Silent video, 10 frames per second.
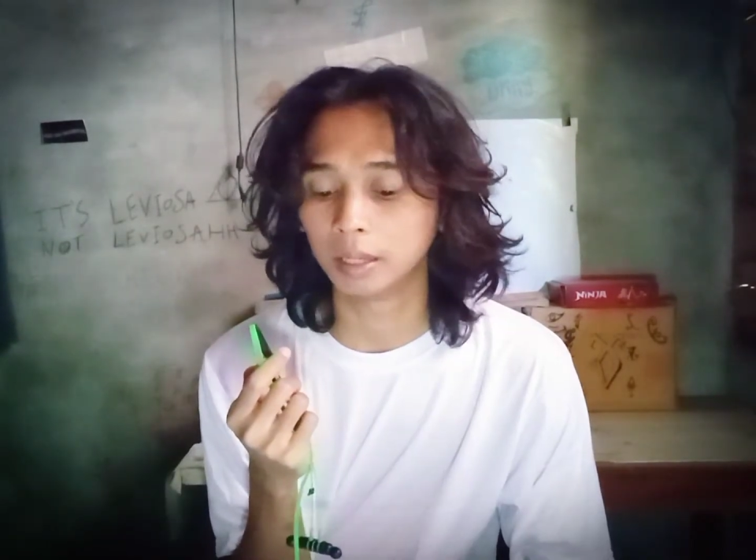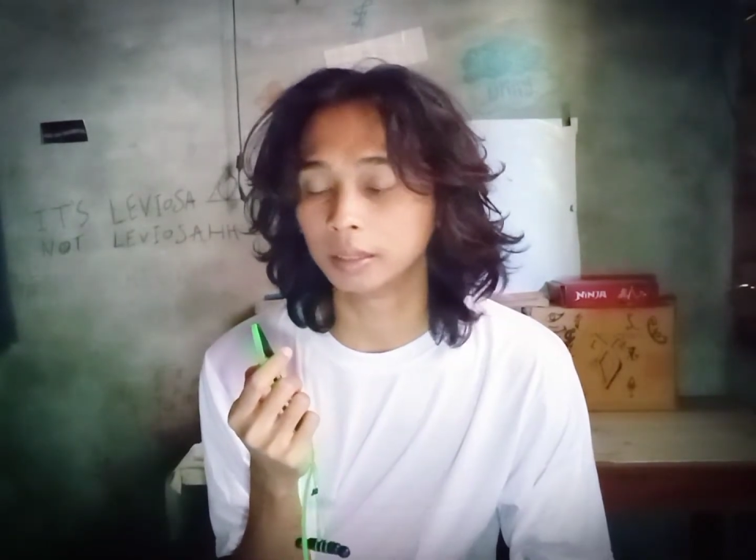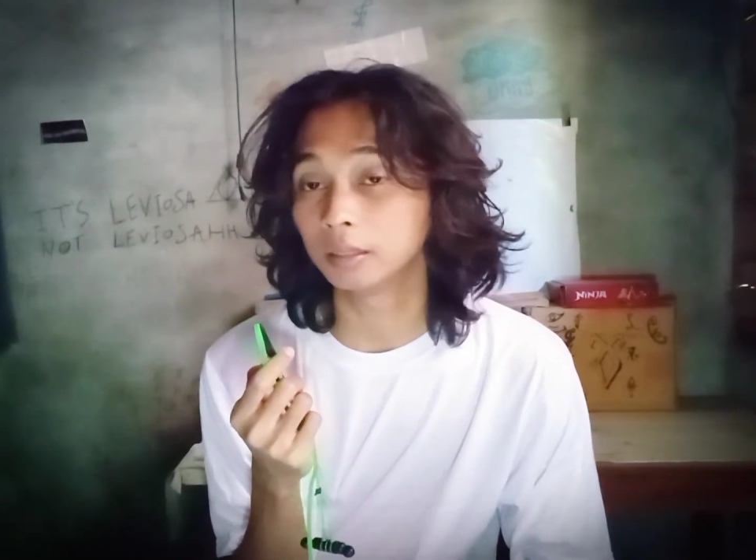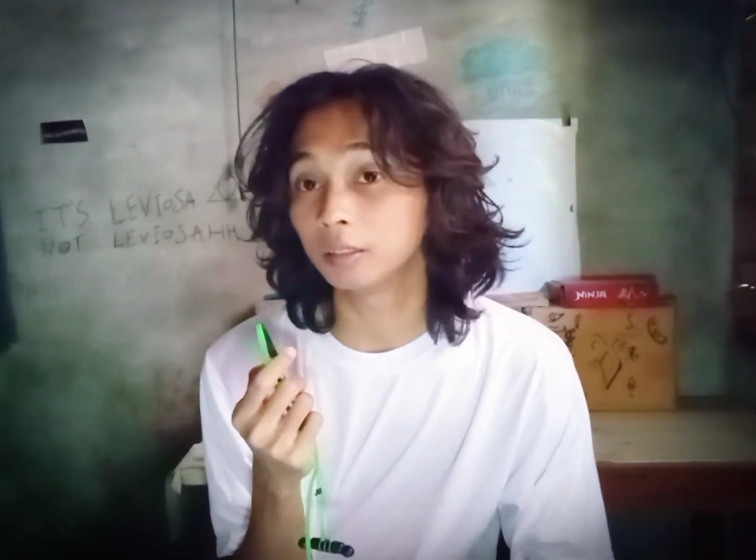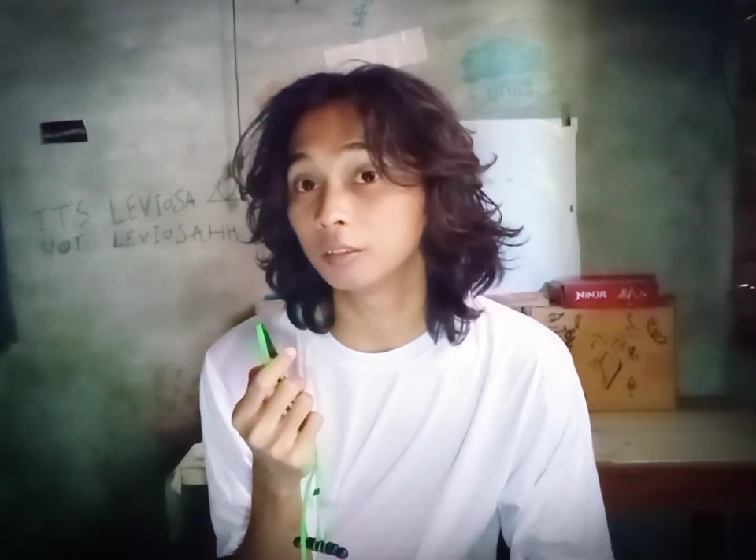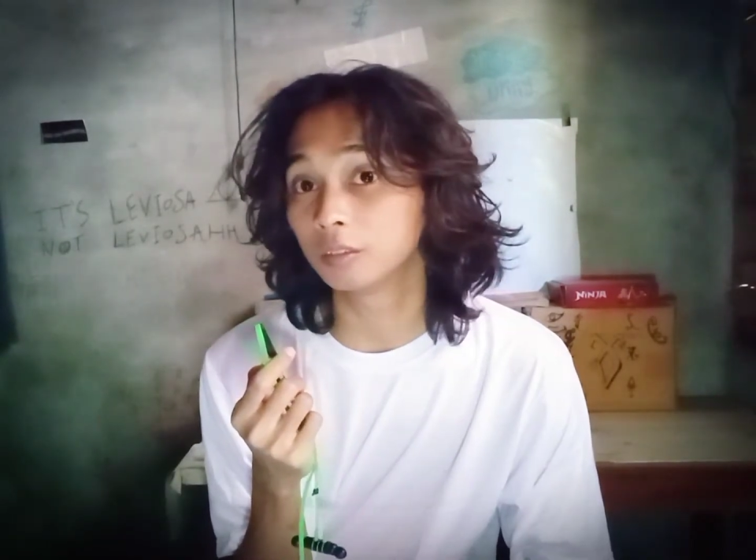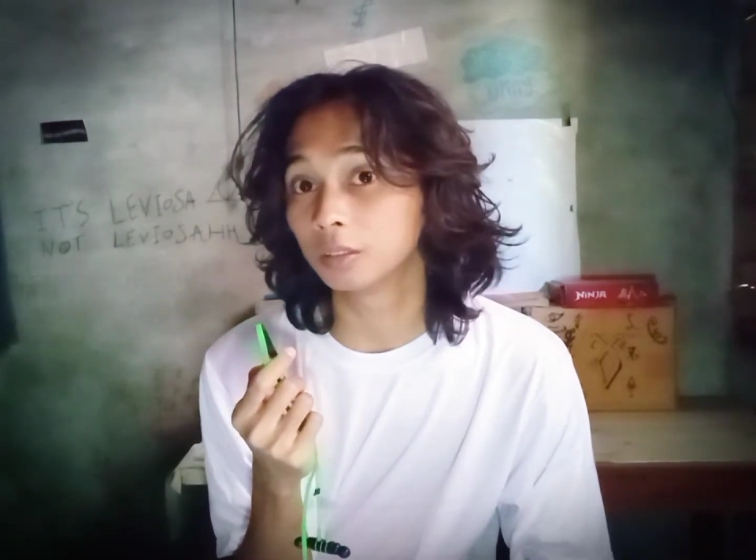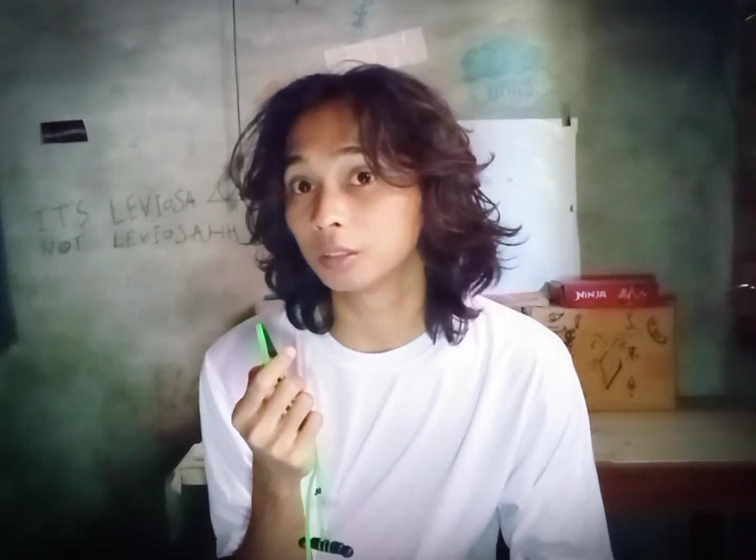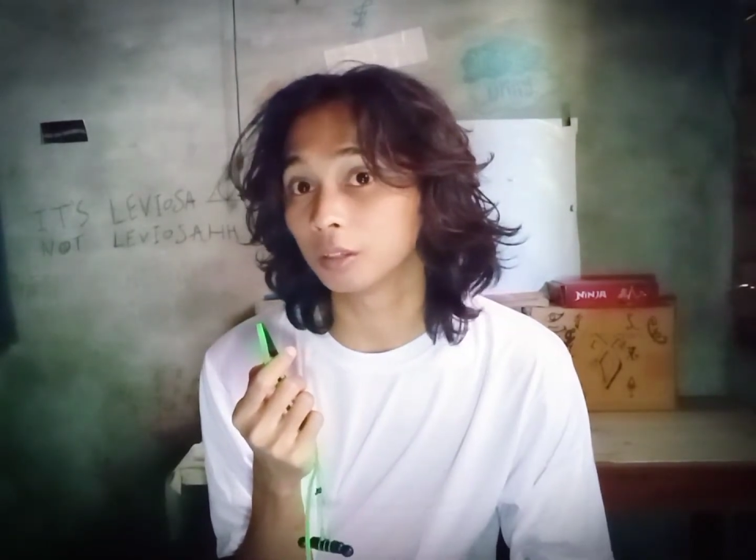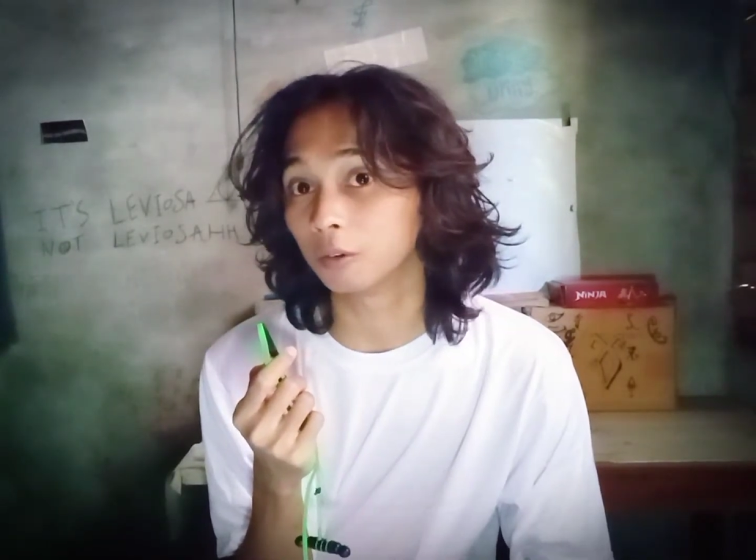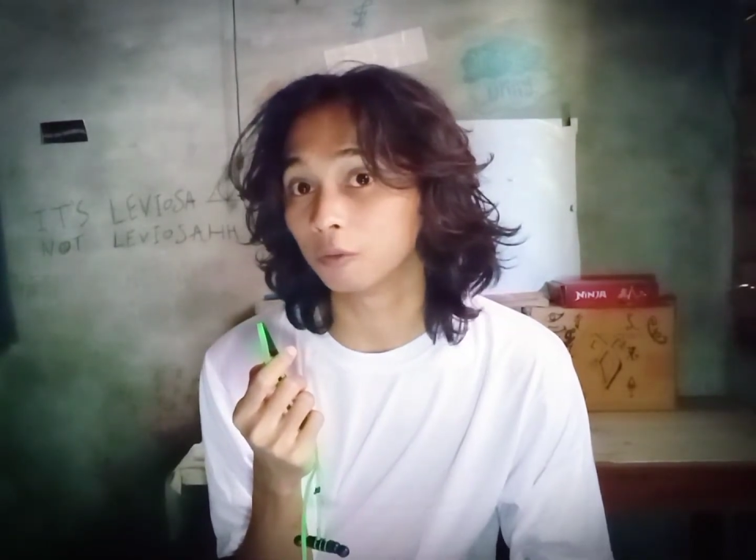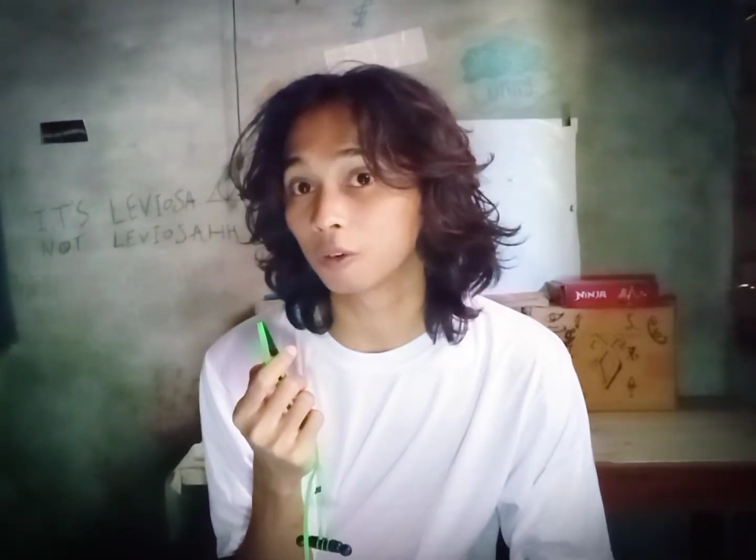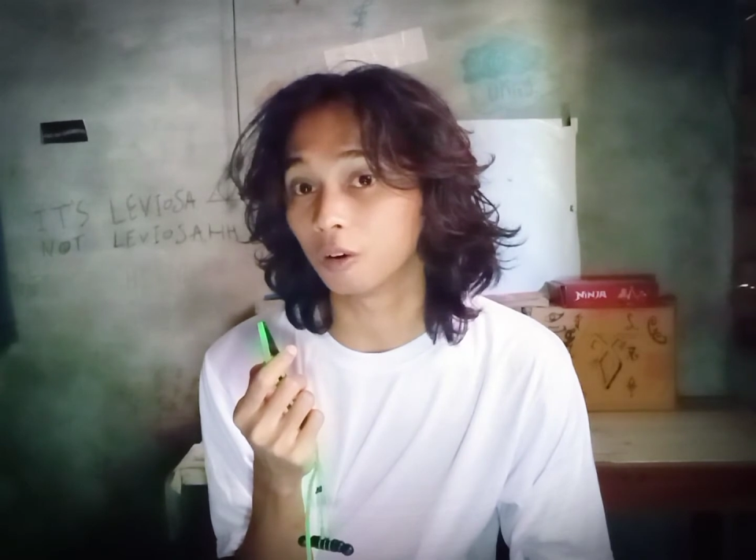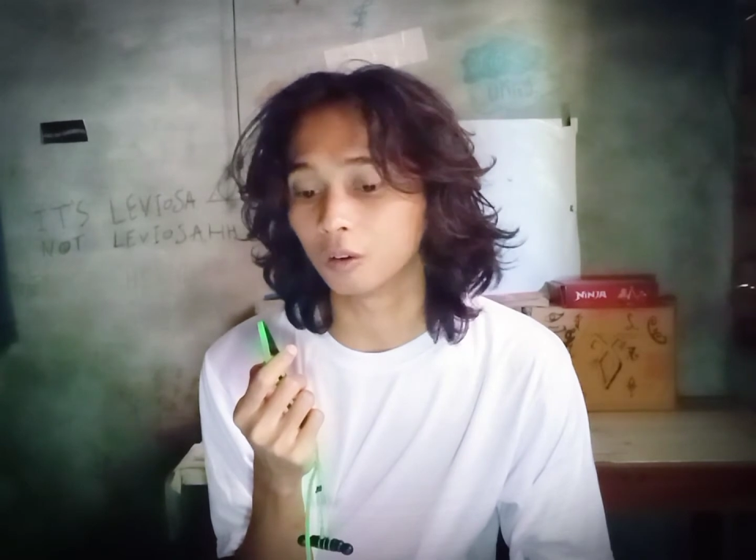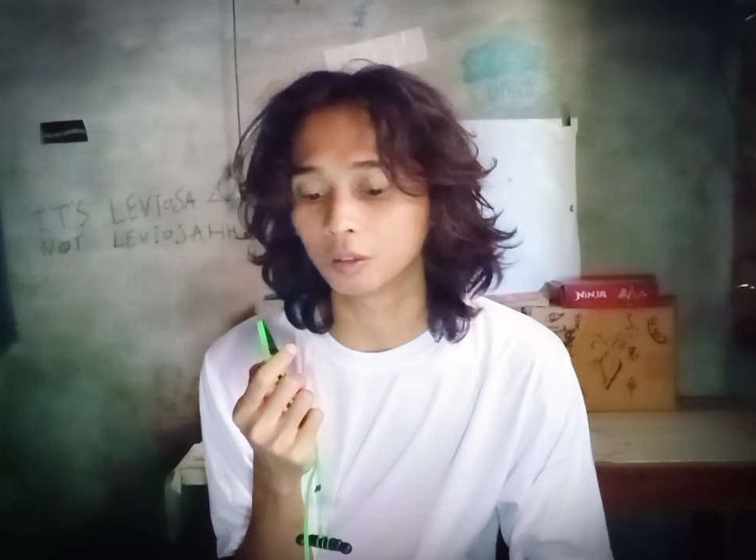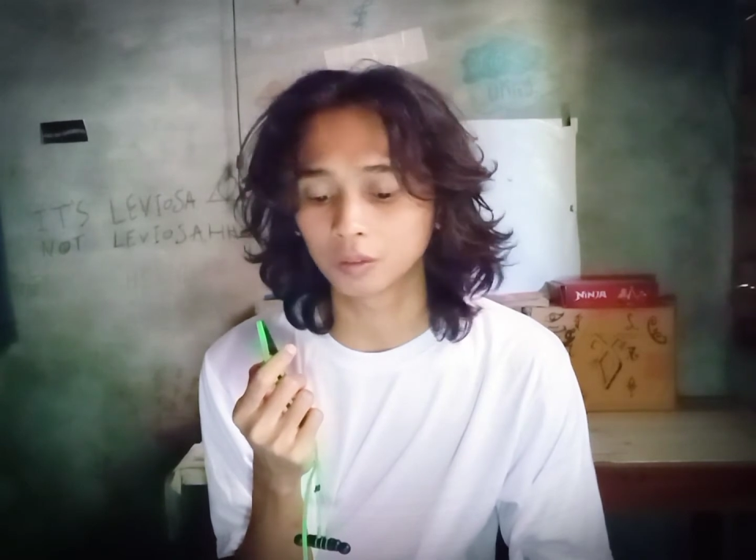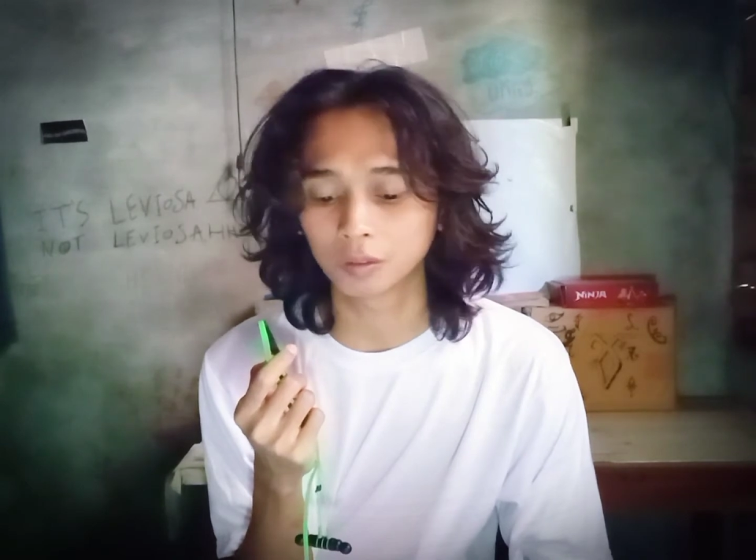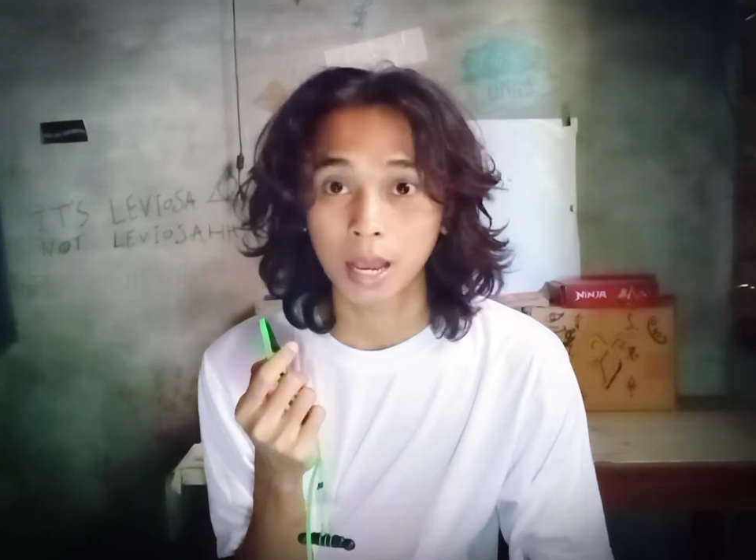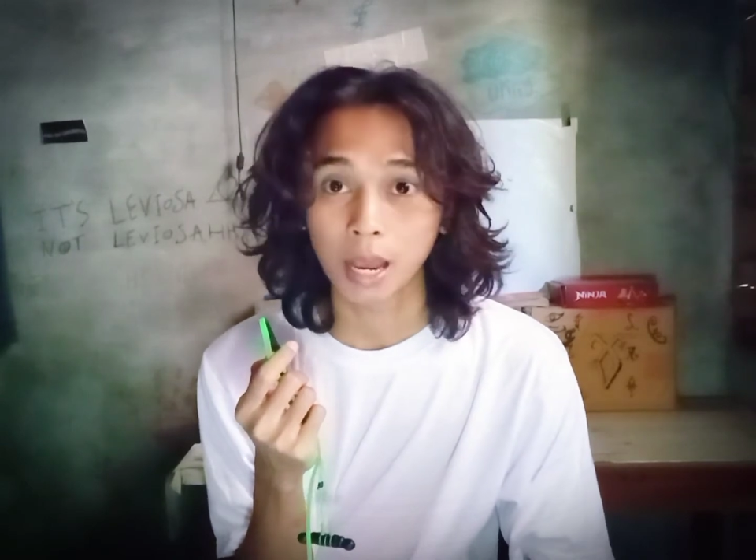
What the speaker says: and it is hurt, of course.